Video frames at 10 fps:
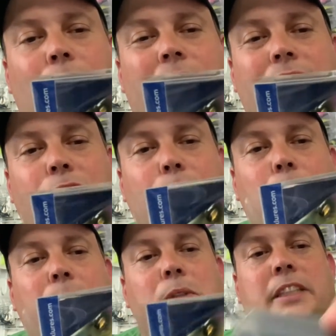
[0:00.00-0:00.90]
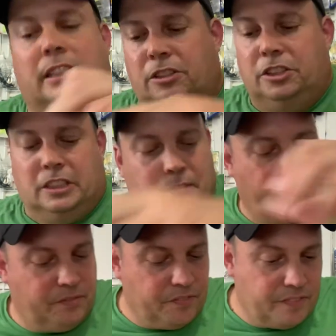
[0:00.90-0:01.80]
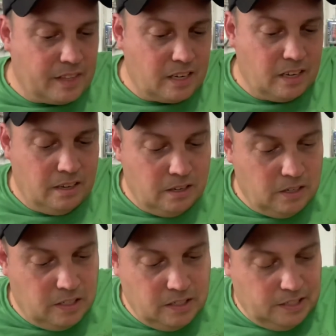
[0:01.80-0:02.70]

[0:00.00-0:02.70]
It's a cool little tint to it.